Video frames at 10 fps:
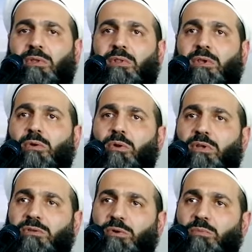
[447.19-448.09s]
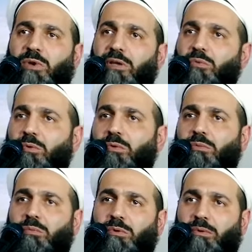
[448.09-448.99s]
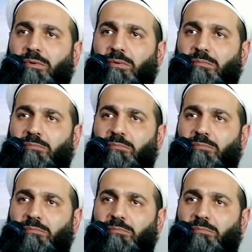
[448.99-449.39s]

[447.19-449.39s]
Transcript: they call us Ubadul Qubur,